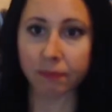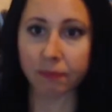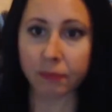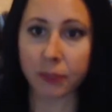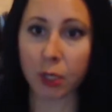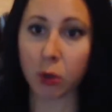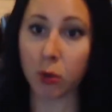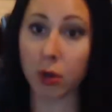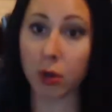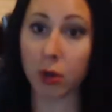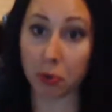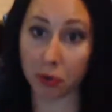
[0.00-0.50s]

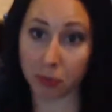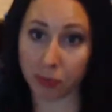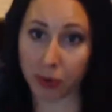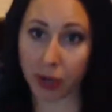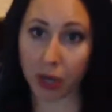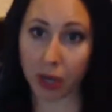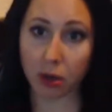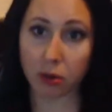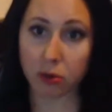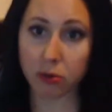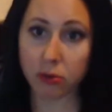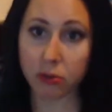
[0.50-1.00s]
that we
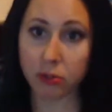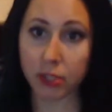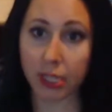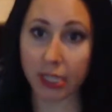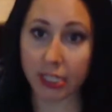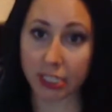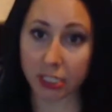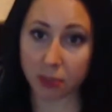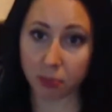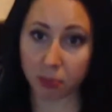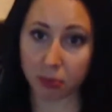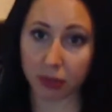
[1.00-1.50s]
propose
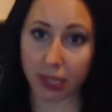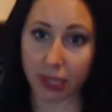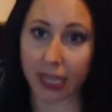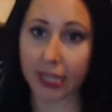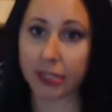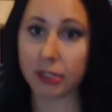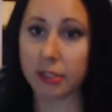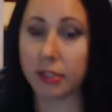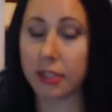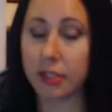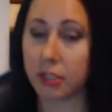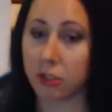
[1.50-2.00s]

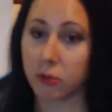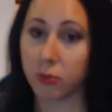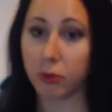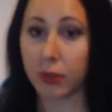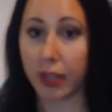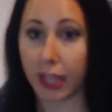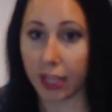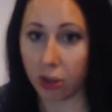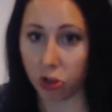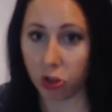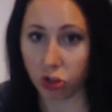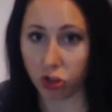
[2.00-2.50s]
explains this
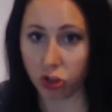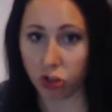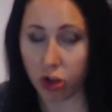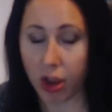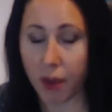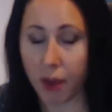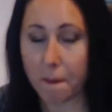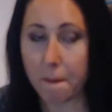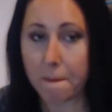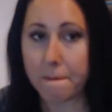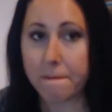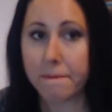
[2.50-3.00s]
relationship.
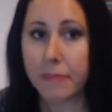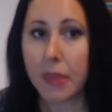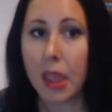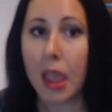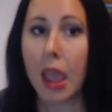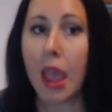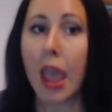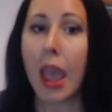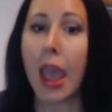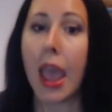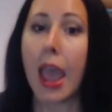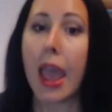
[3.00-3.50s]

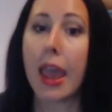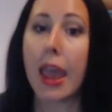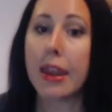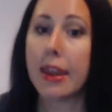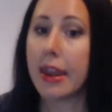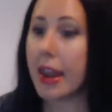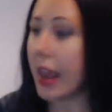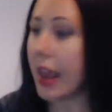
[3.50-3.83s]
And